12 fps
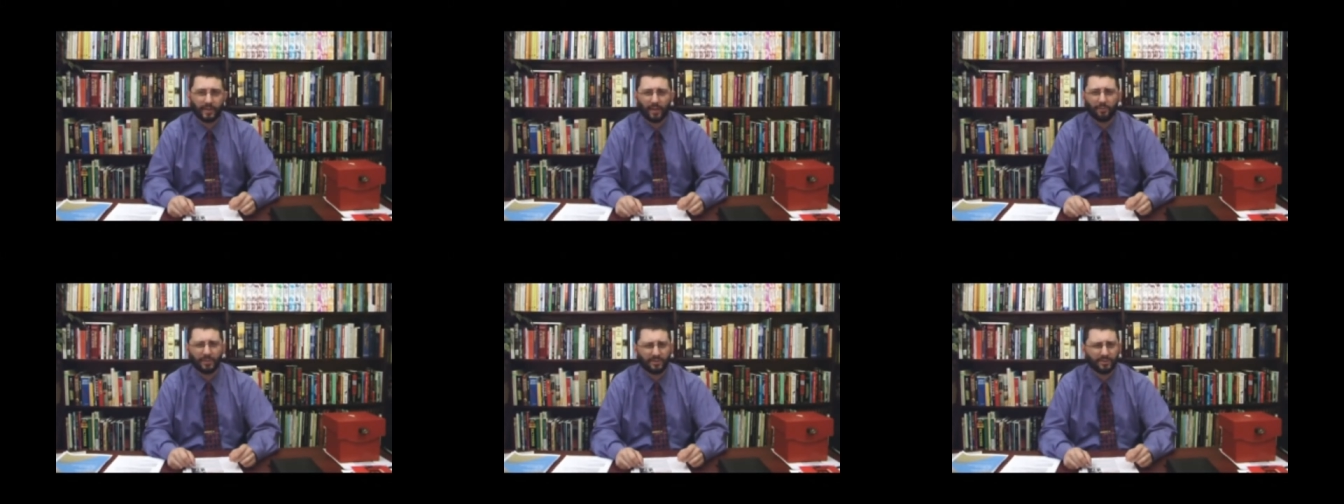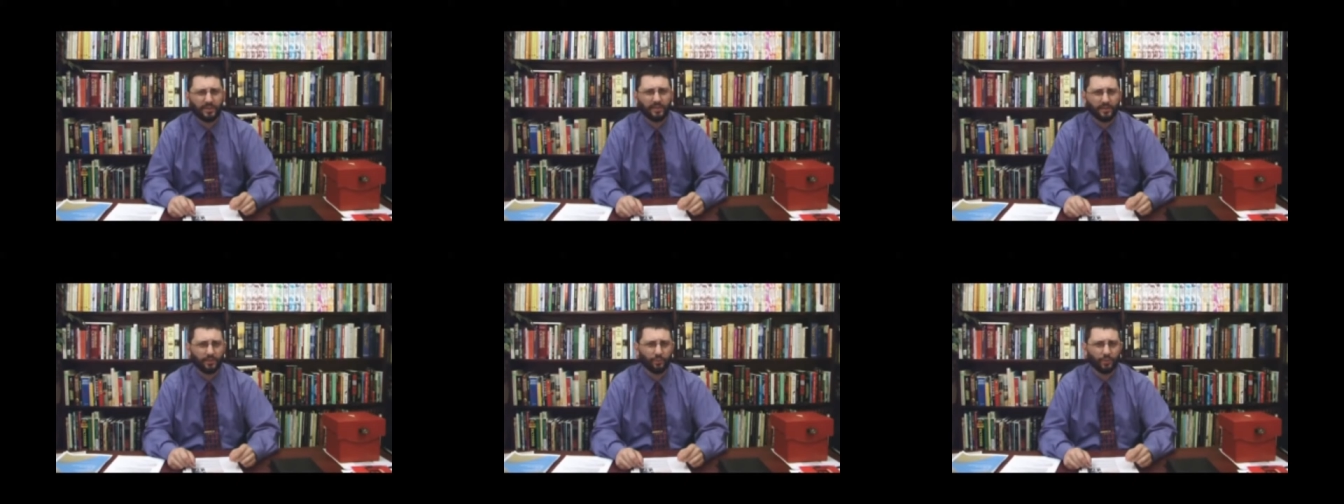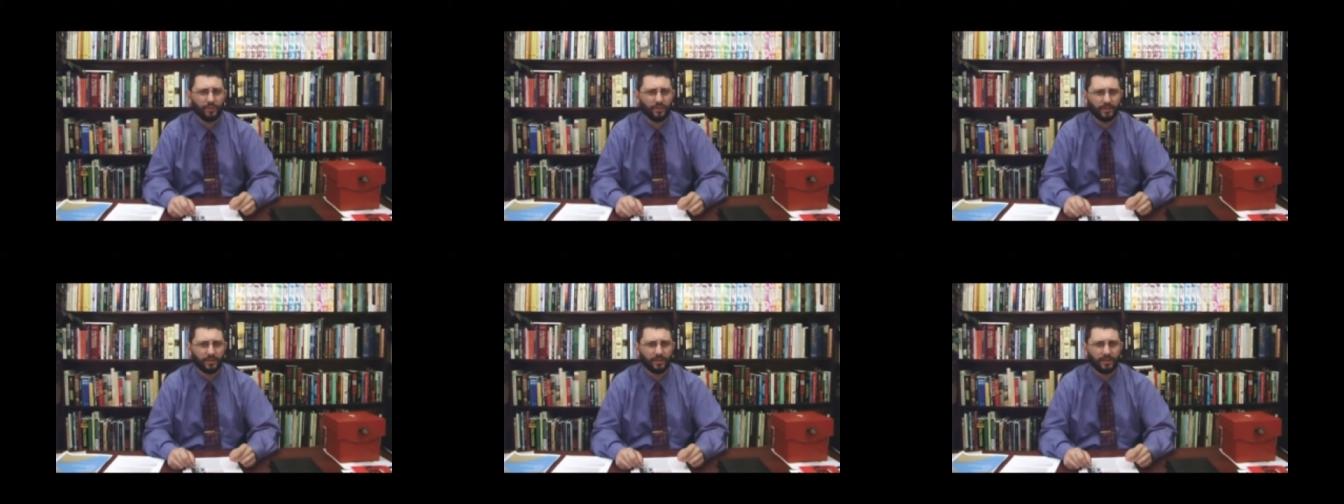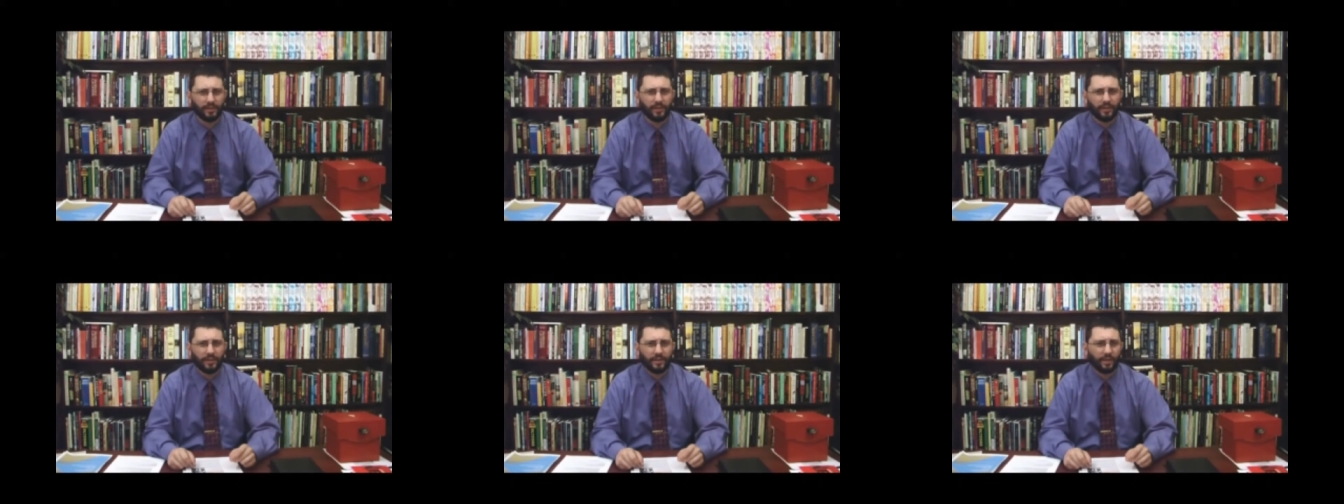That would be stealing, wouldn't it?
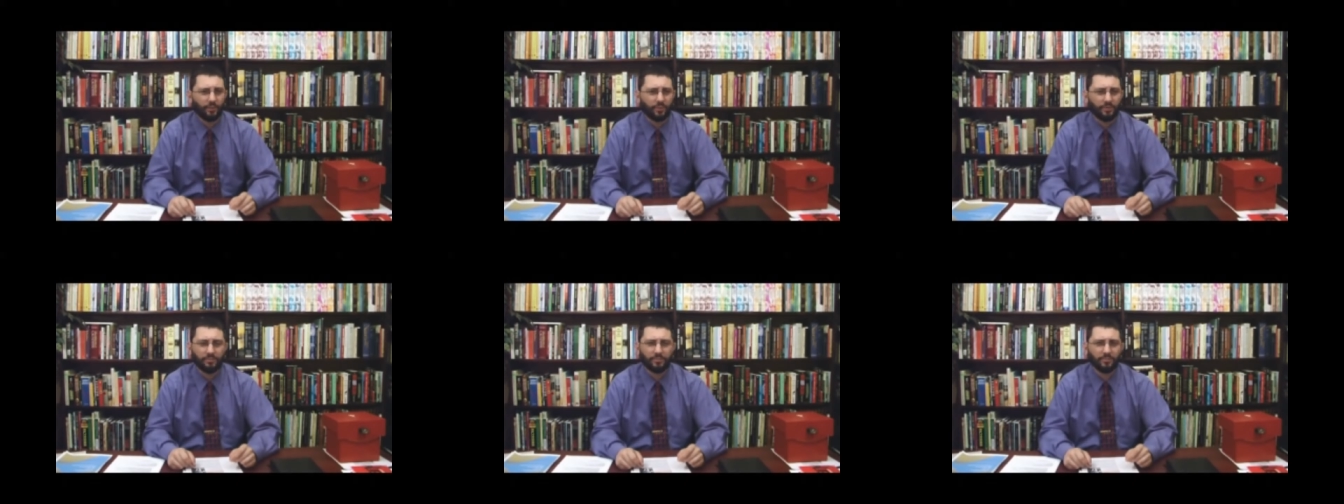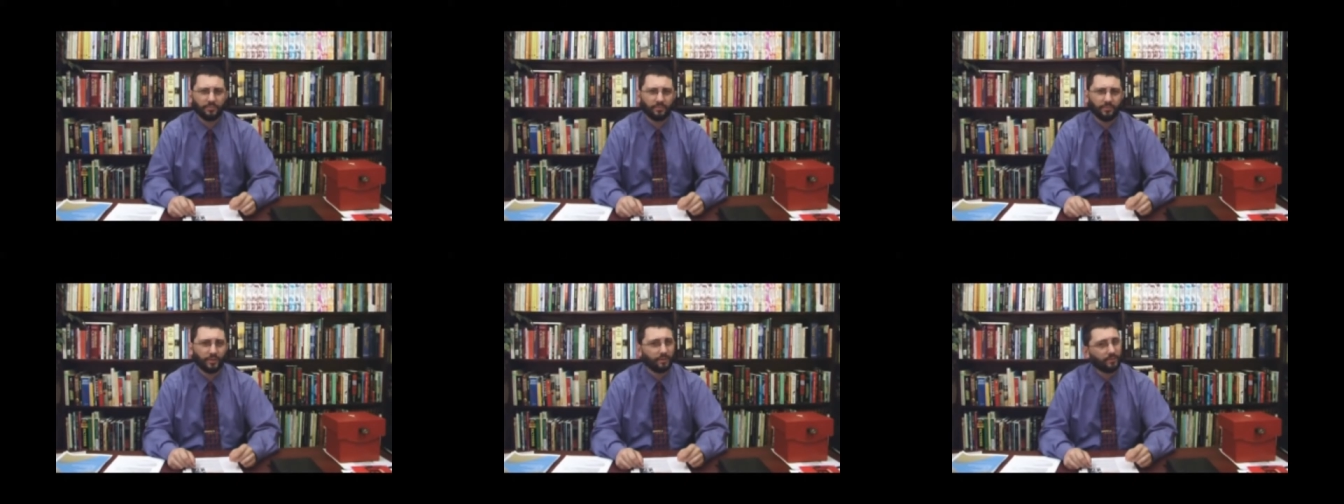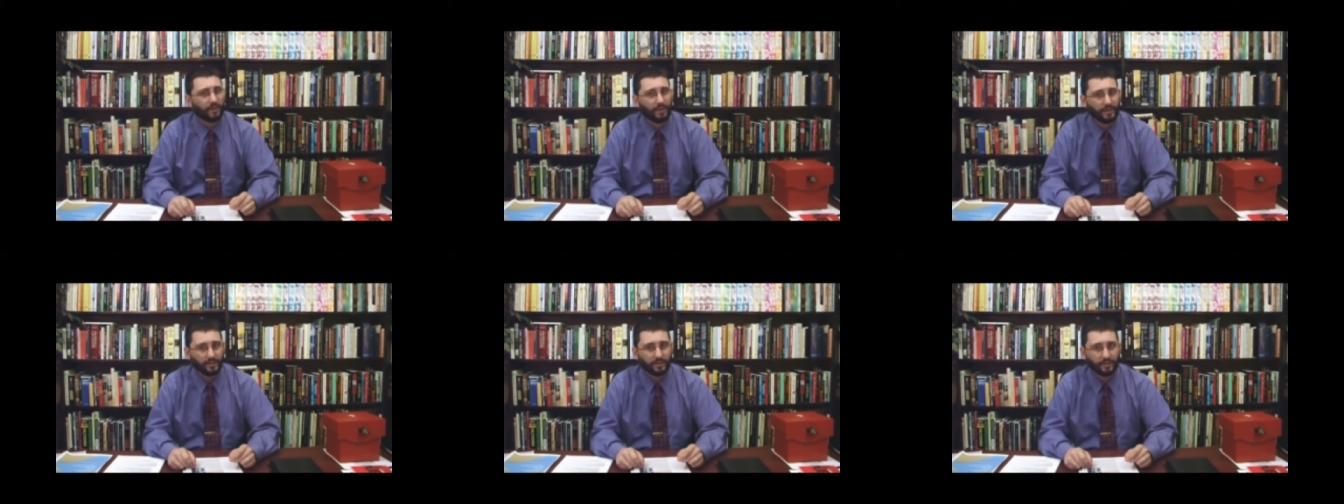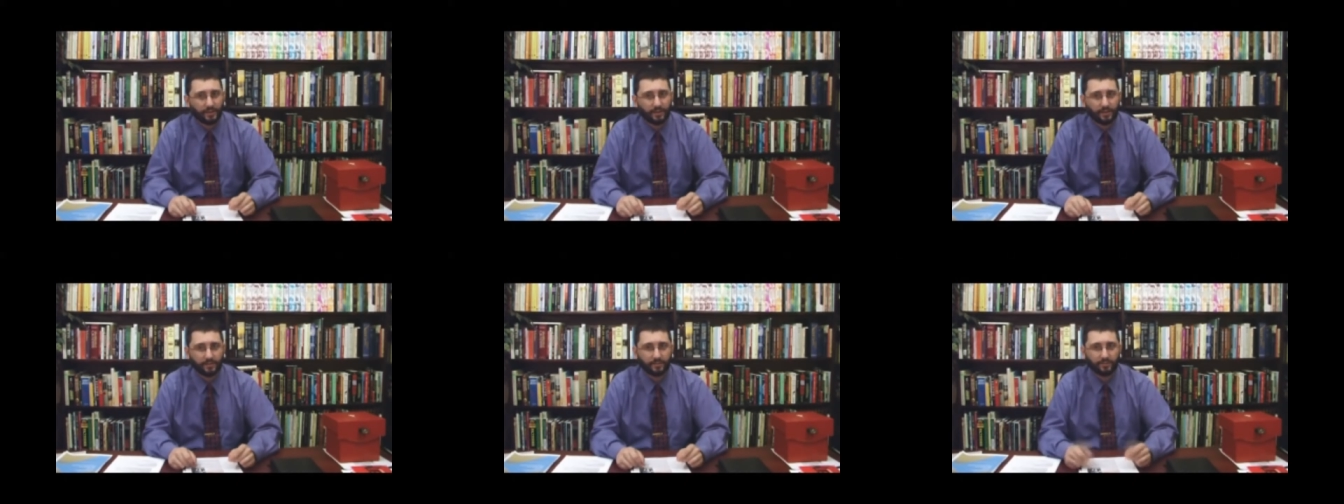That wouldn't look very
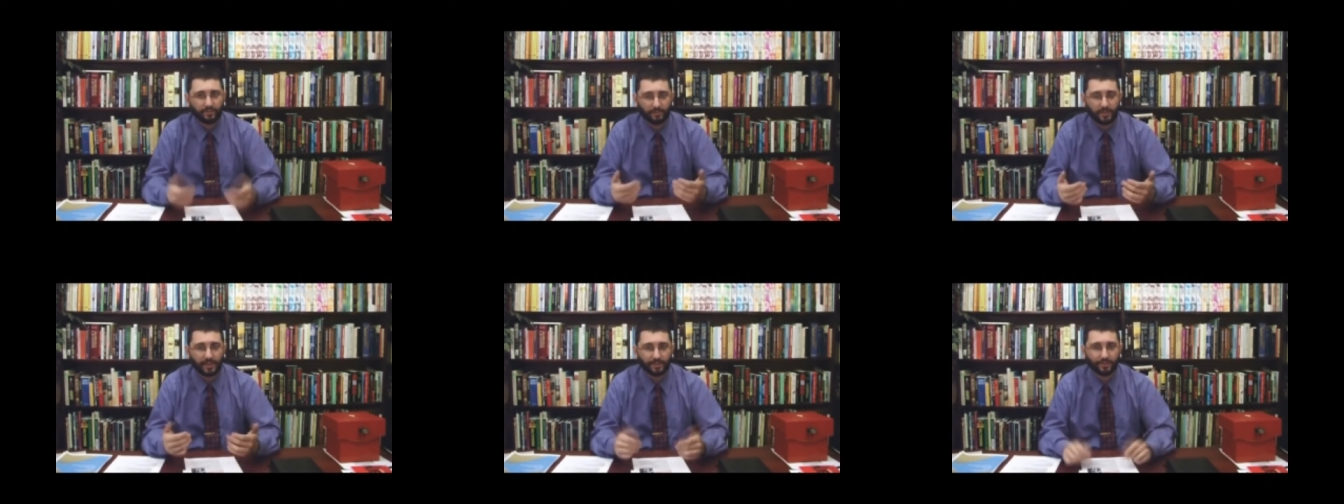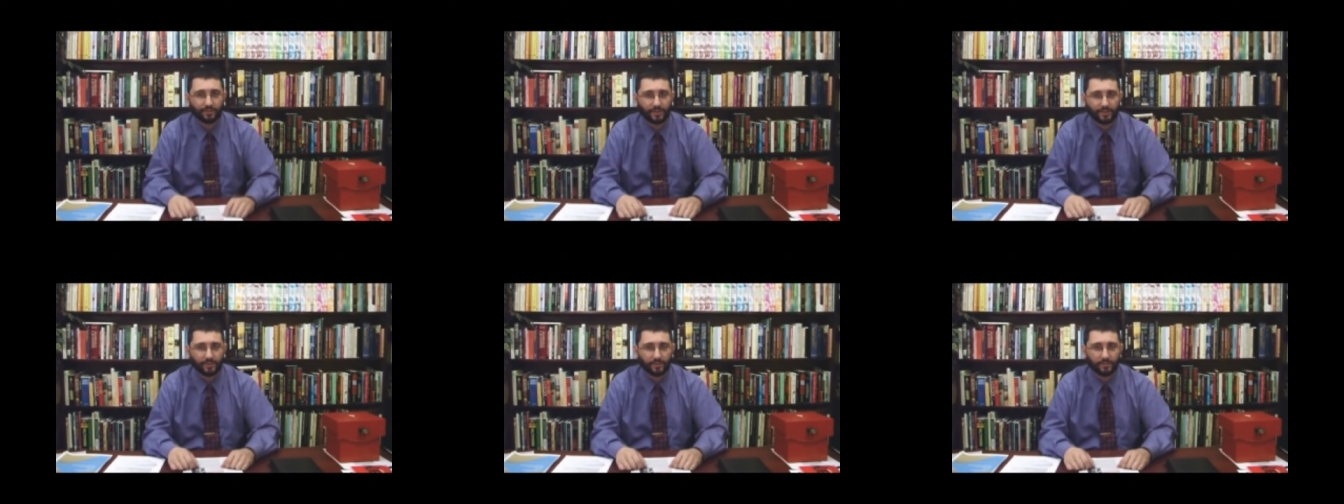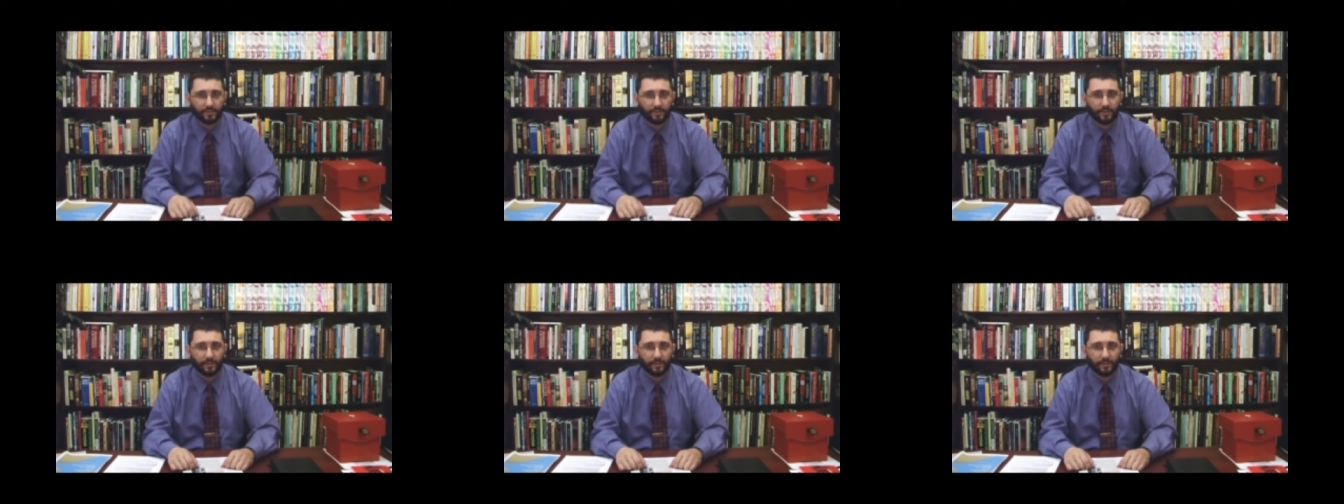good for me as a Christian.